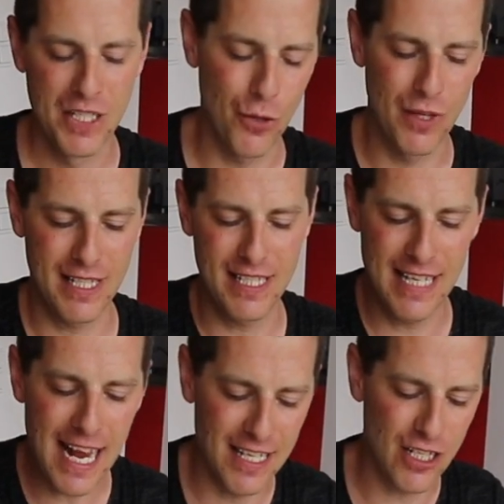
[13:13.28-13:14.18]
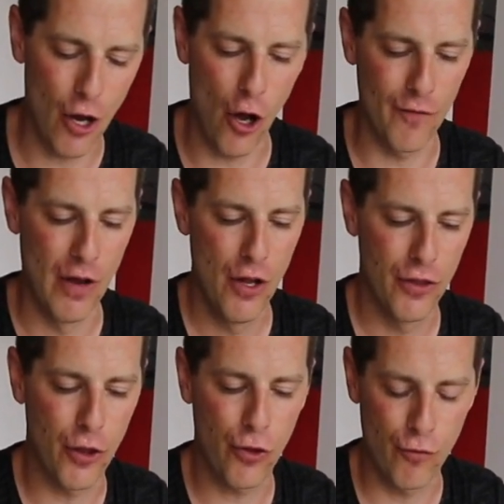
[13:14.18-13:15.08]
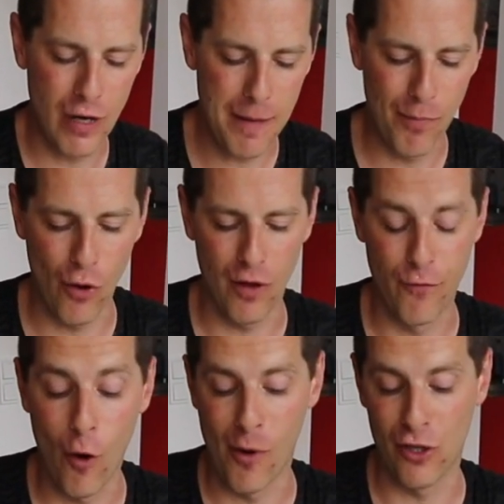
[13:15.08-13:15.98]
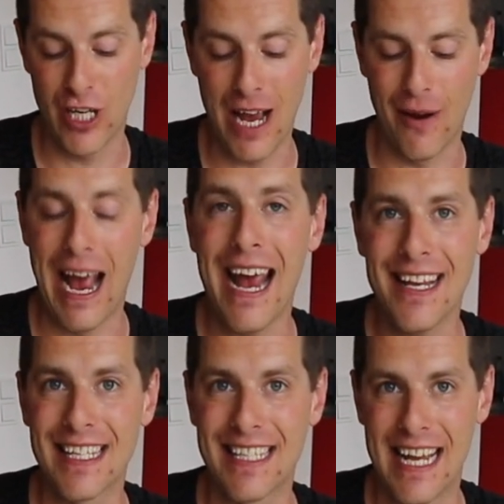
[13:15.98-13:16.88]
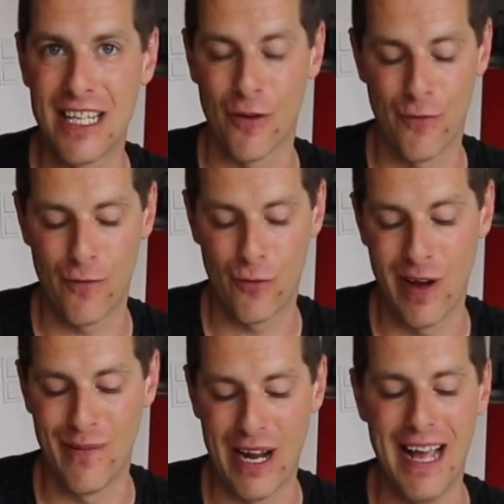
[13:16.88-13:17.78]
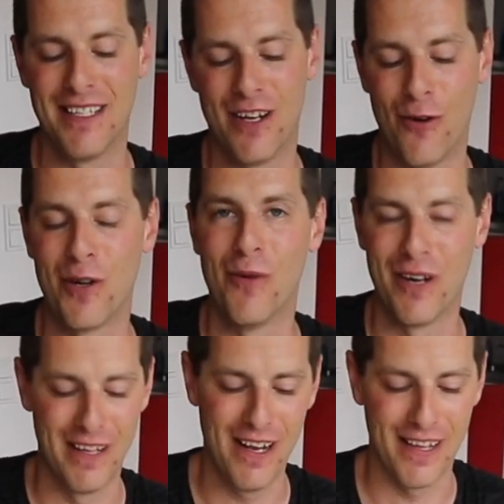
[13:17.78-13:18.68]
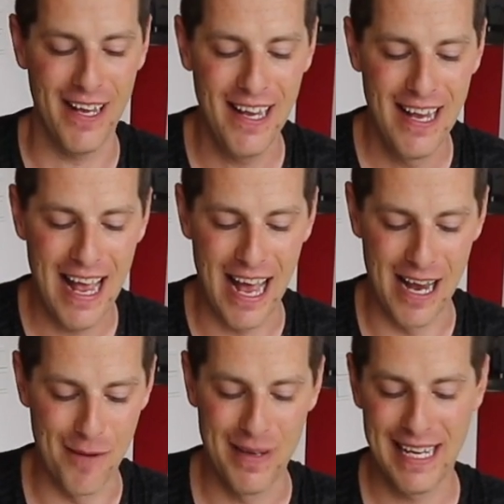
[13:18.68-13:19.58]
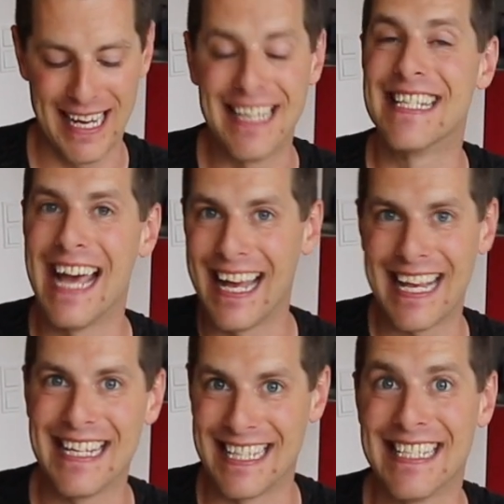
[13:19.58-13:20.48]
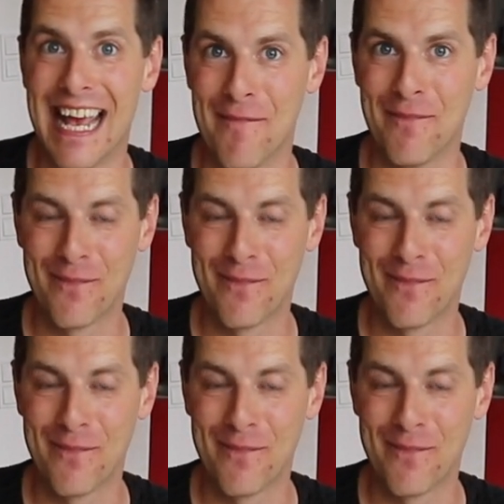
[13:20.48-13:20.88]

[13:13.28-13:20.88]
So the state of the 4-ball shower and the state of 3 in 1 hand and holding 1 in the other is the same.